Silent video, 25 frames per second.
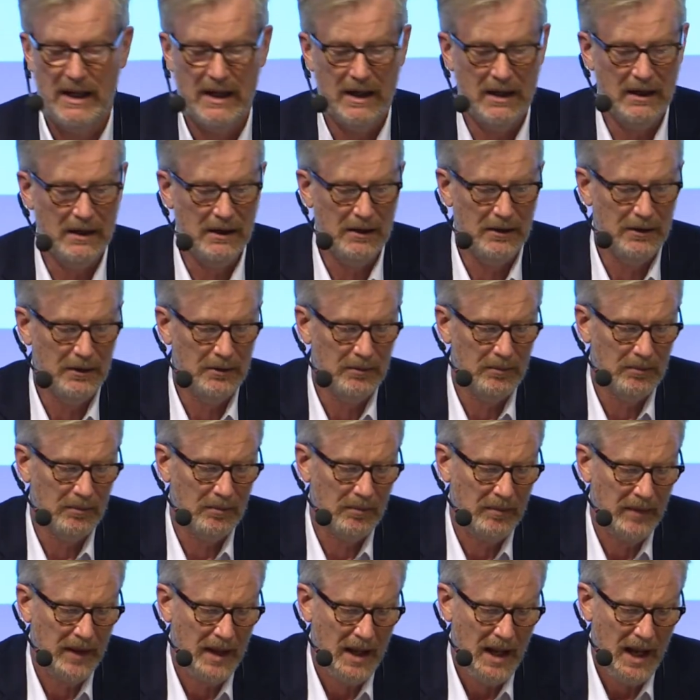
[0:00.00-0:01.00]

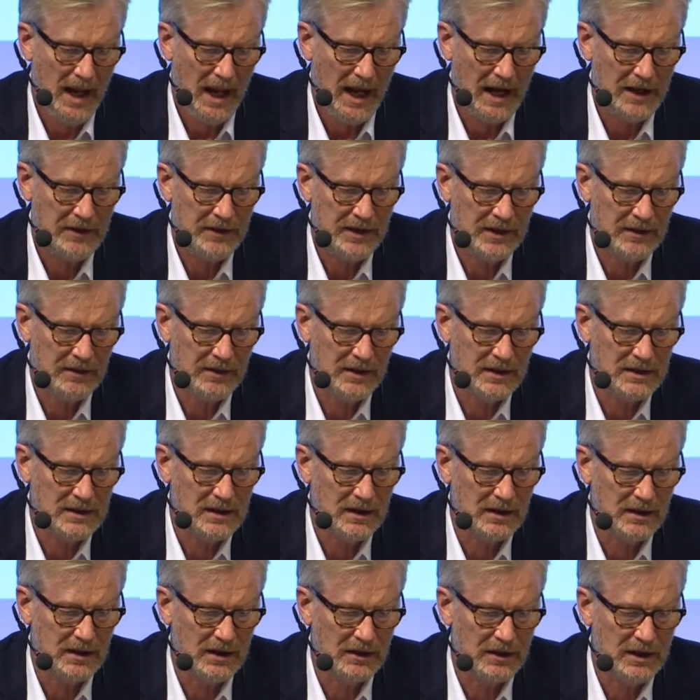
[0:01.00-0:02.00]
I think there's
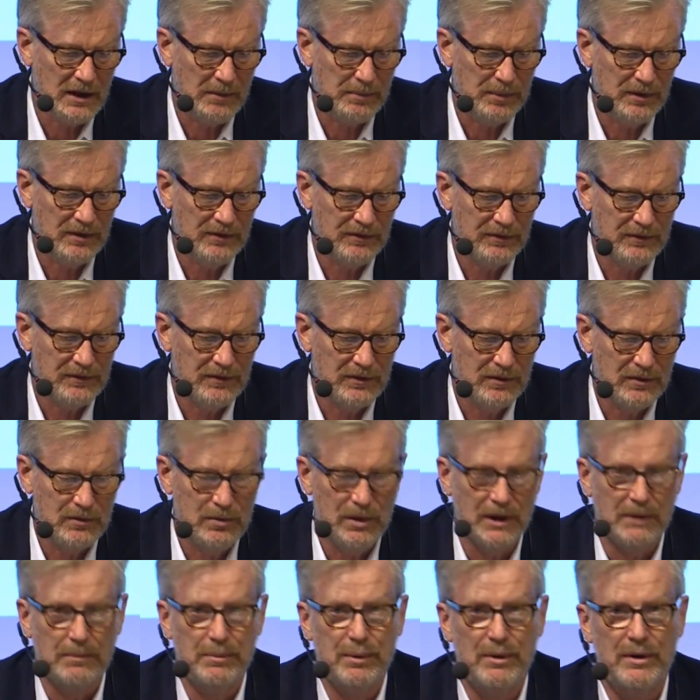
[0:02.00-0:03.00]
a couple of
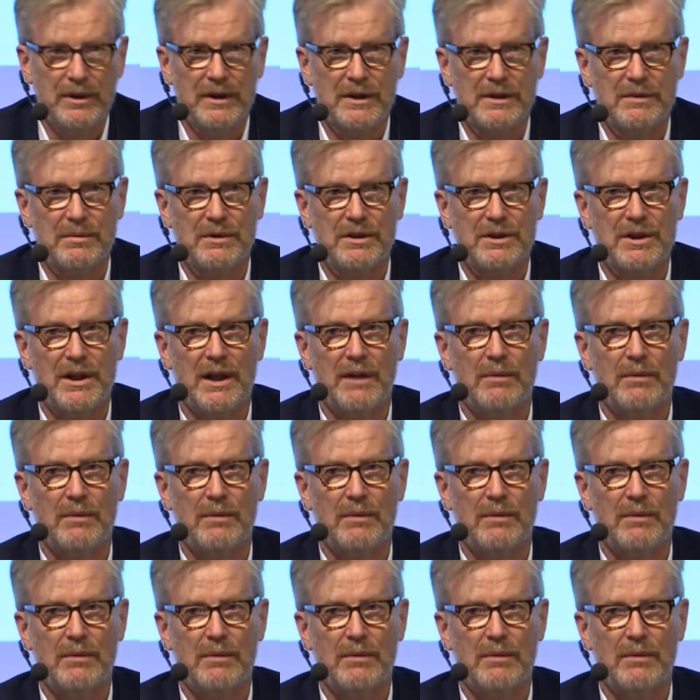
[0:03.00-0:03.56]
quick points which I